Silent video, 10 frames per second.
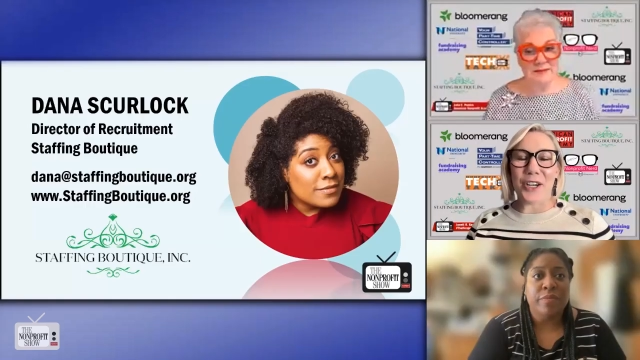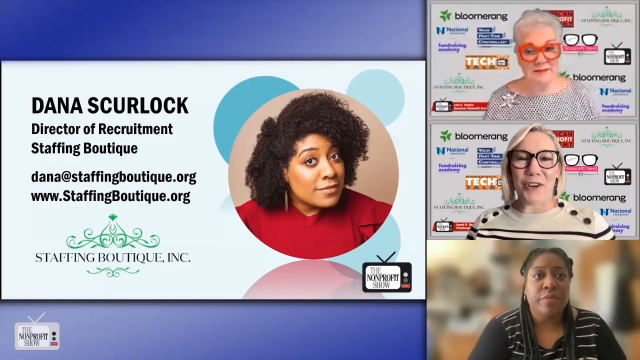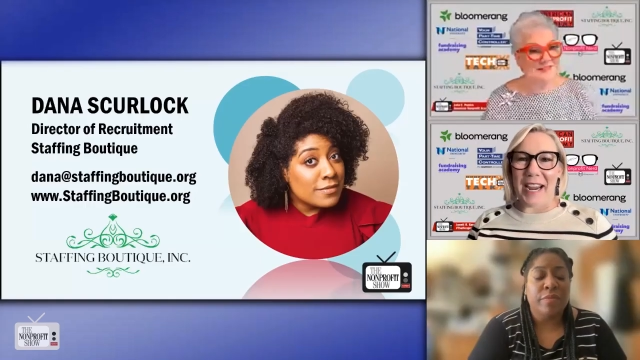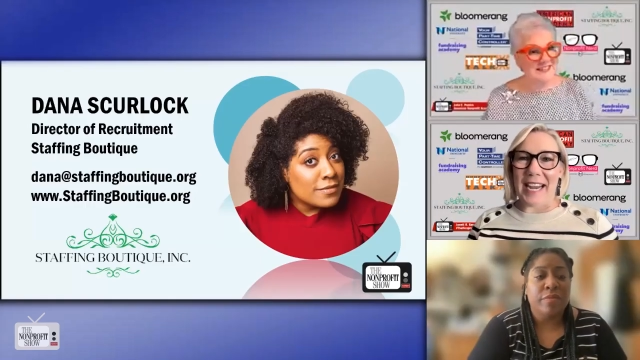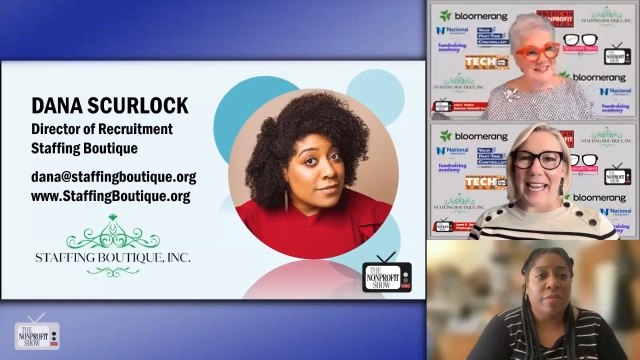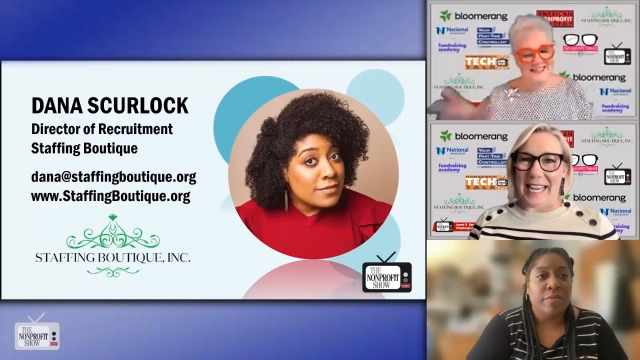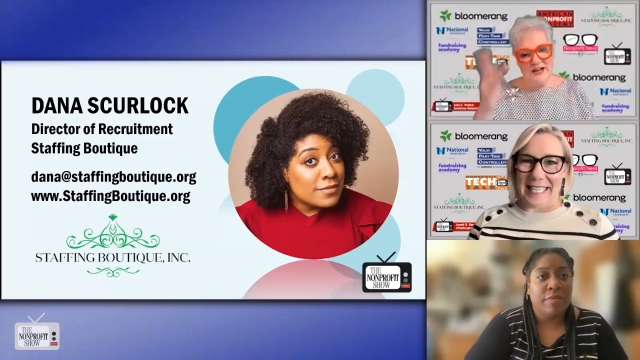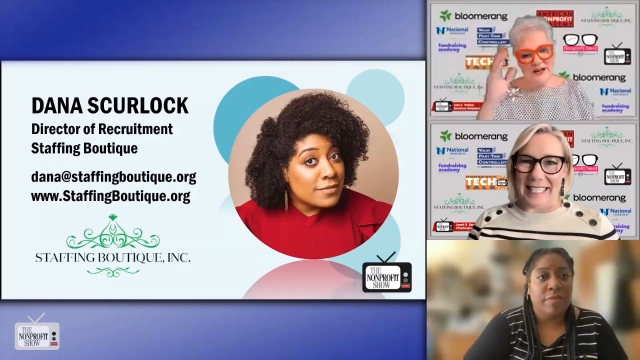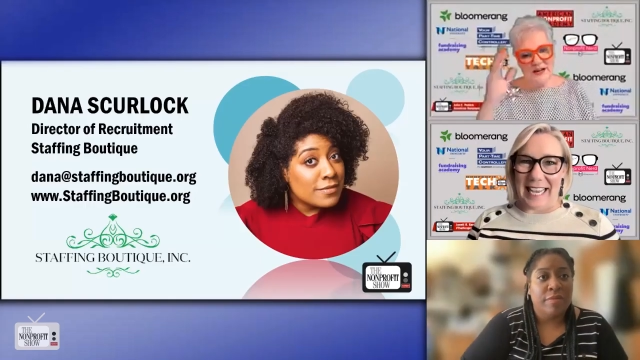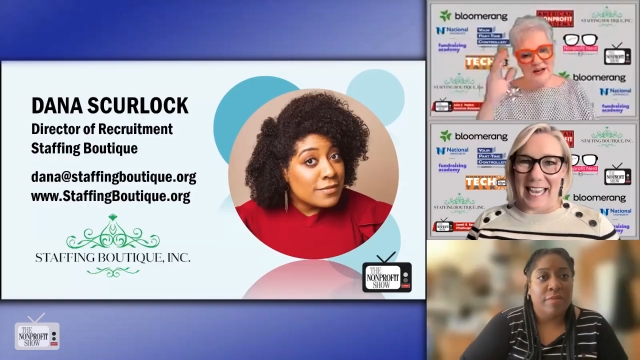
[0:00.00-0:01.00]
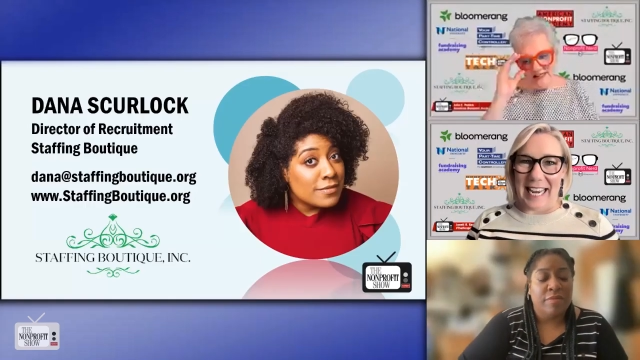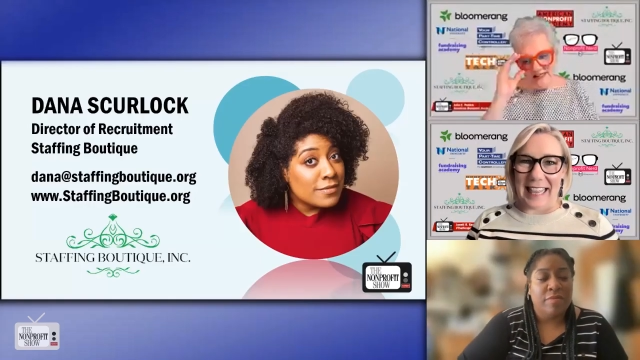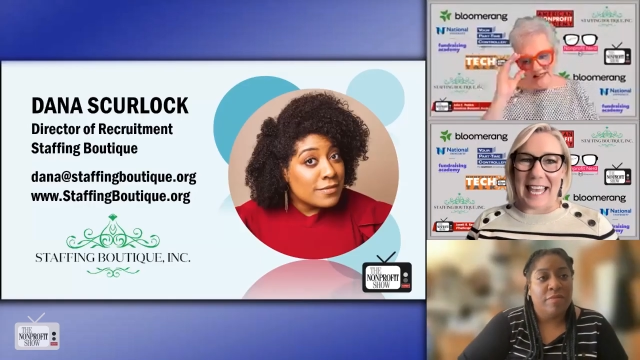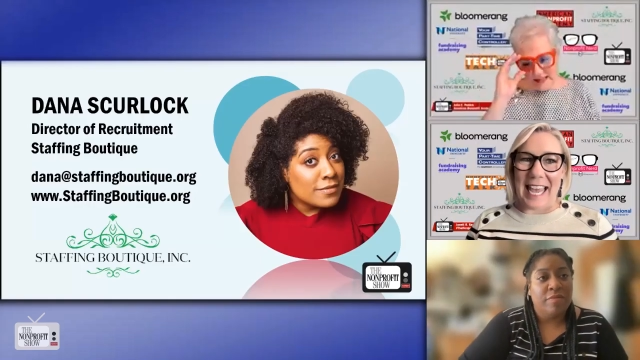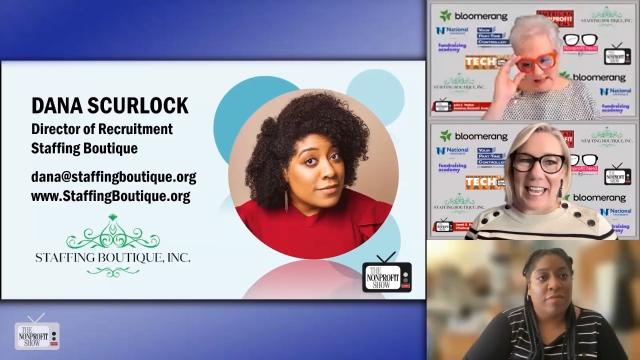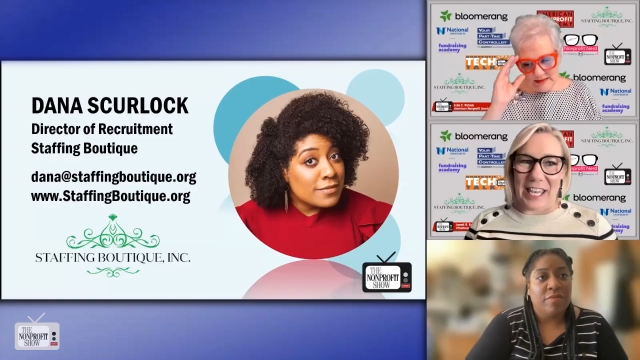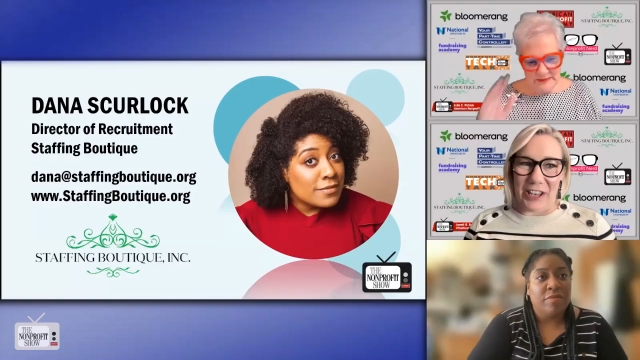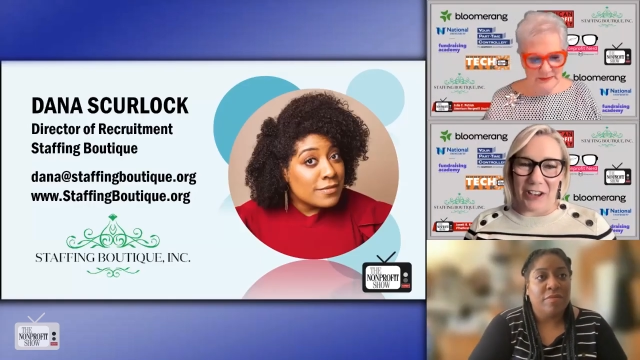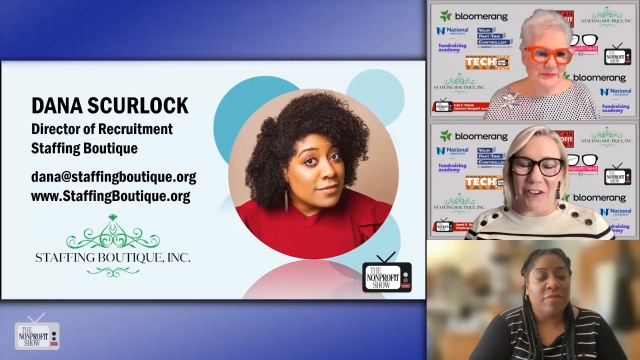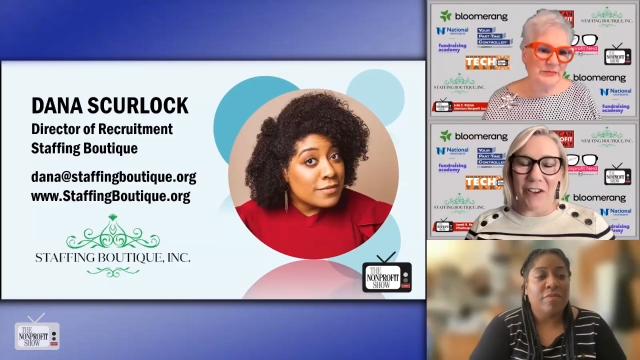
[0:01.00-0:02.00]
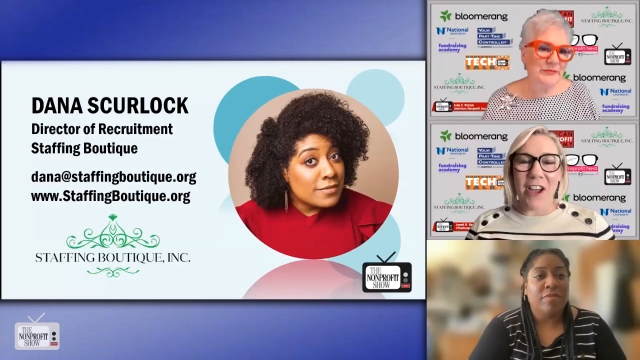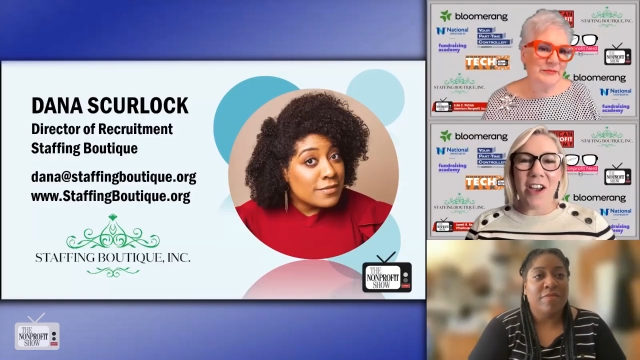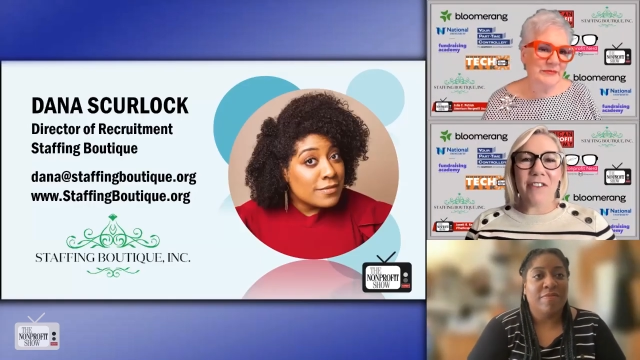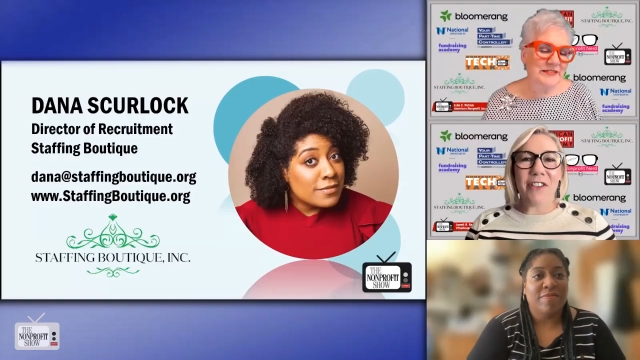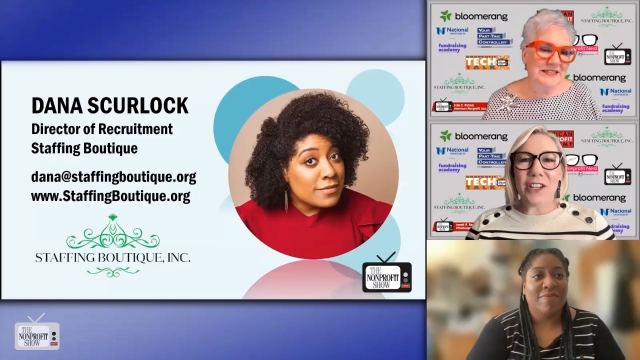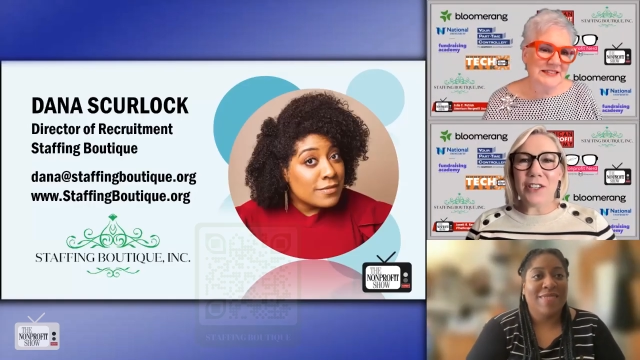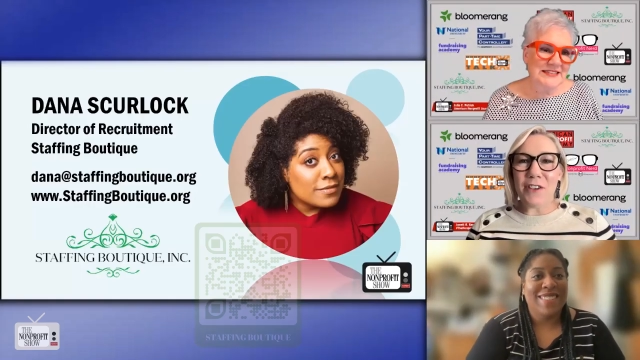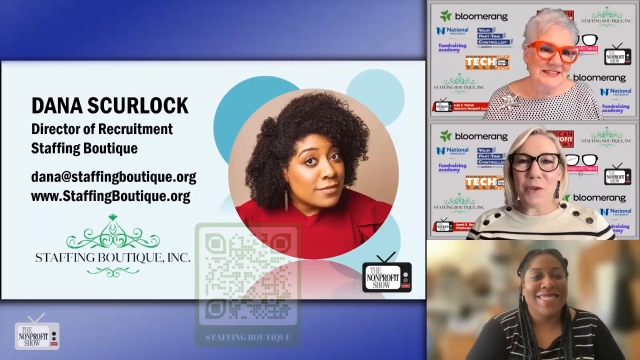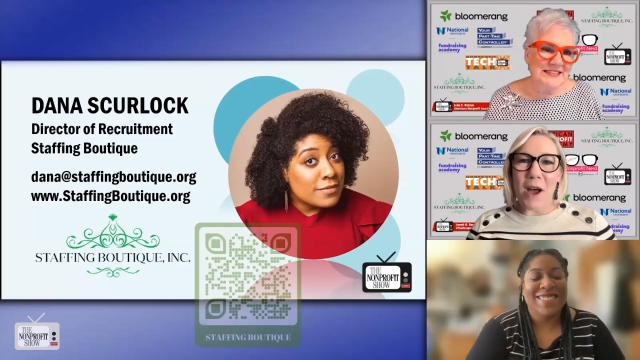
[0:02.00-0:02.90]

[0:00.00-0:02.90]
Speaker 1: great insight. Thank you. For those of you